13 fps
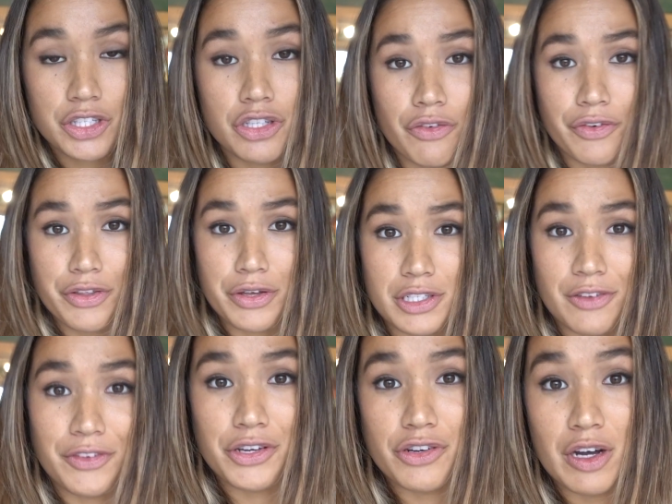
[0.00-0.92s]
So for those
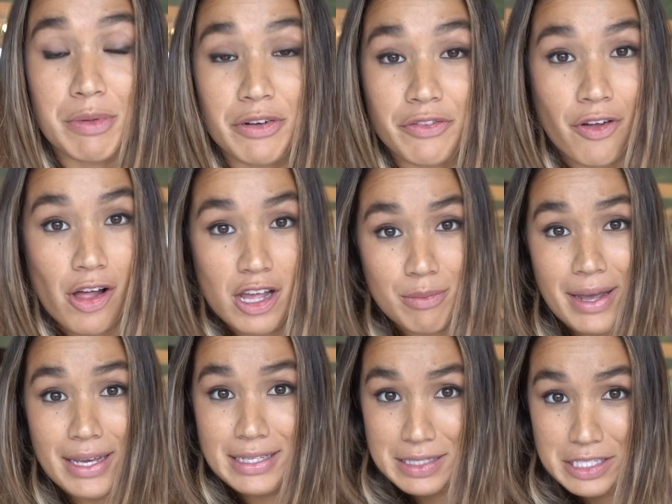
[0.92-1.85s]
of you who have been following my
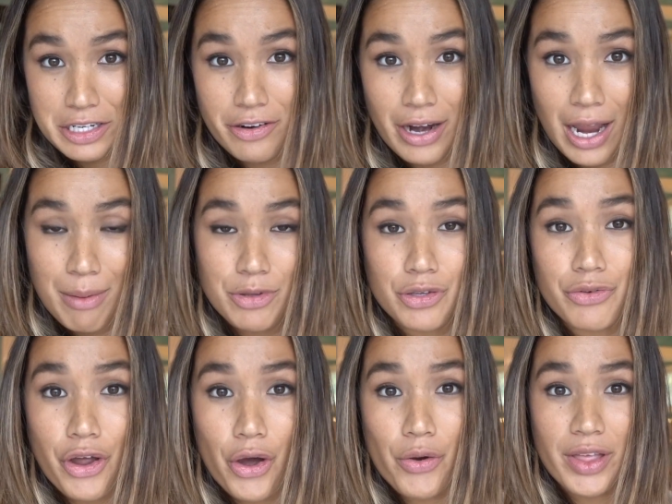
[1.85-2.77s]
Instagram, you
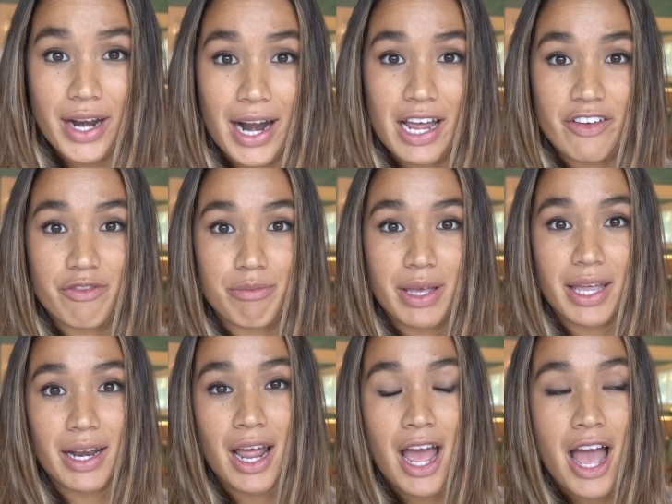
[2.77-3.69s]
know that I have
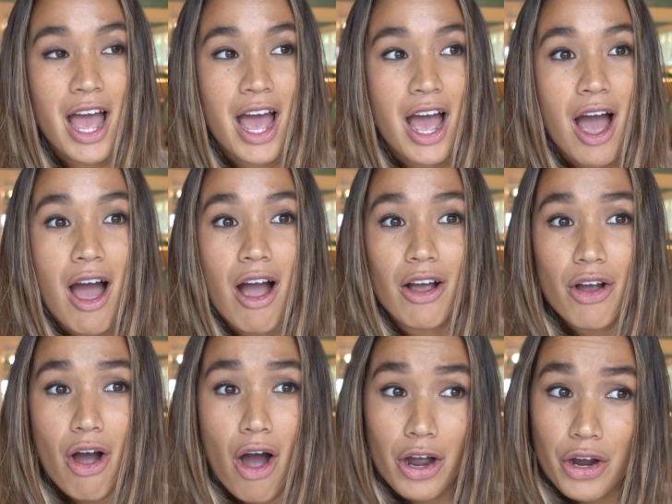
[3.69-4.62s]
been
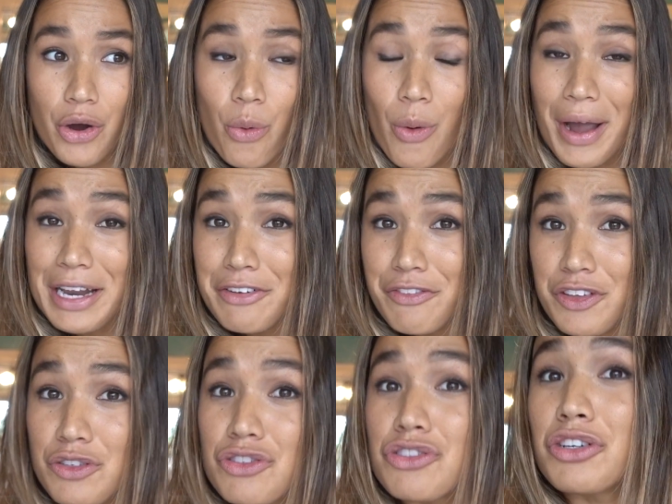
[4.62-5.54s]
on quite a
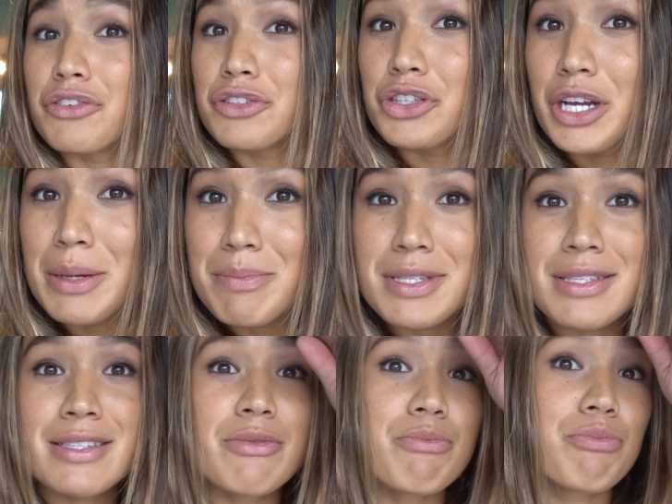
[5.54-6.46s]
few surf
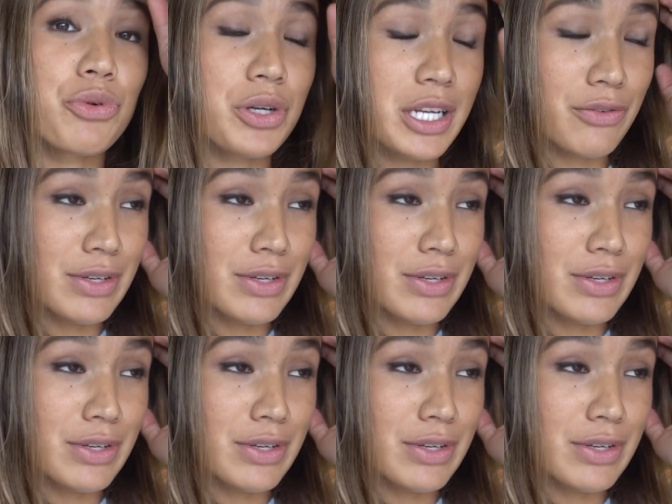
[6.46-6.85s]
trips pretty